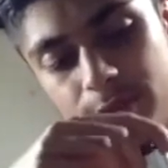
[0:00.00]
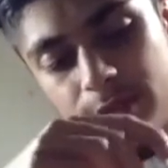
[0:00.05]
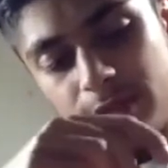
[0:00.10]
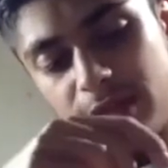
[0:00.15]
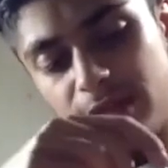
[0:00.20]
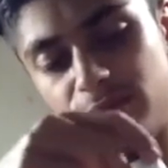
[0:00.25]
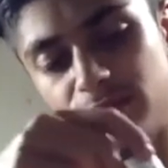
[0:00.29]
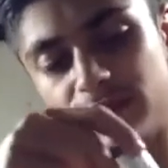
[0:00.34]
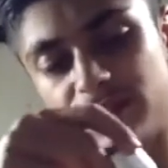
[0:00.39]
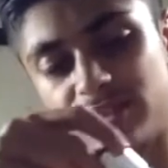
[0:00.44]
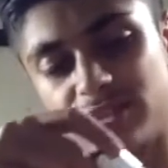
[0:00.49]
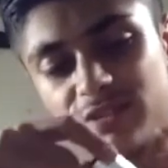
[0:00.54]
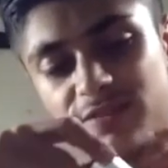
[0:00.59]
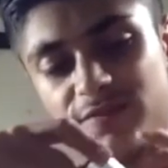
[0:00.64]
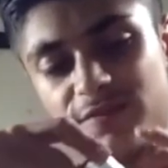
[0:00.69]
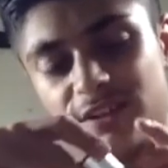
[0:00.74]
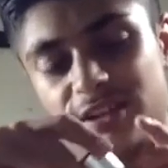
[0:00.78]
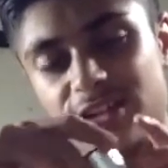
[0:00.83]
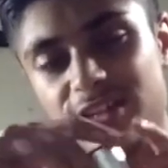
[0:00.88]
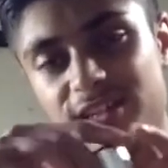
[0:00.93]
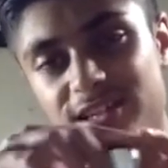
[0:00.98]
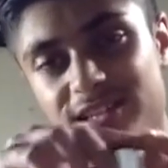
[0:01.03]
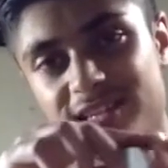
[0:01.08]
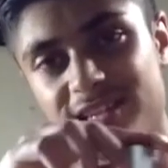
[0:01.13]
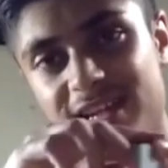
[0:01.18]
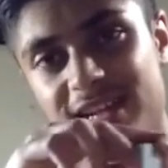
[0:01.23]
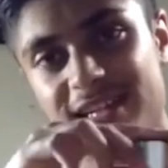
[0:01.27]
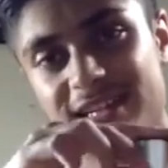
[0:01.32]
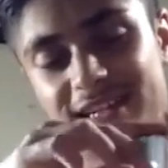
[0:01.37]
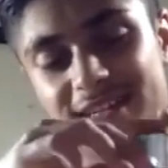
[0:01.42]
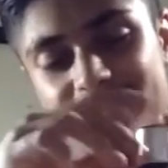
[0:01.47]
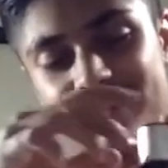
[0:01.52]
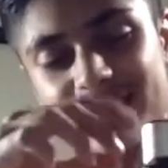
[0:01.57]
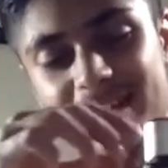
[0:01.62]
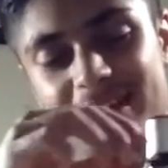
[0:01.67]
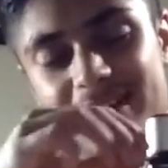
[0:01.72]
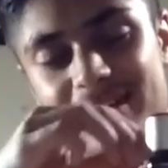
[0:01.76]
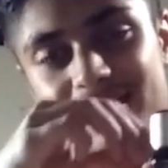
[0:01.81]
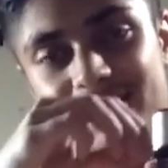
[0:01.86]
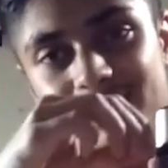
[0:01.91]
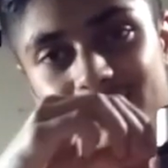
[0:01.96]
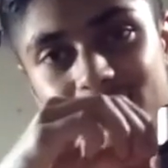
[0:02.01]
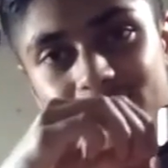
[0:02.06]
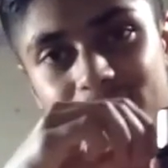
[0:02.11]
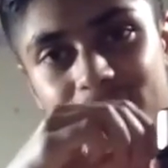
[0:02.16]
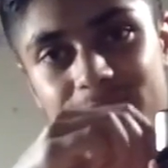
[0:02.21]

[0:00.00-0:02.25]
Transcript: And you can just fit it inside and tighten it up.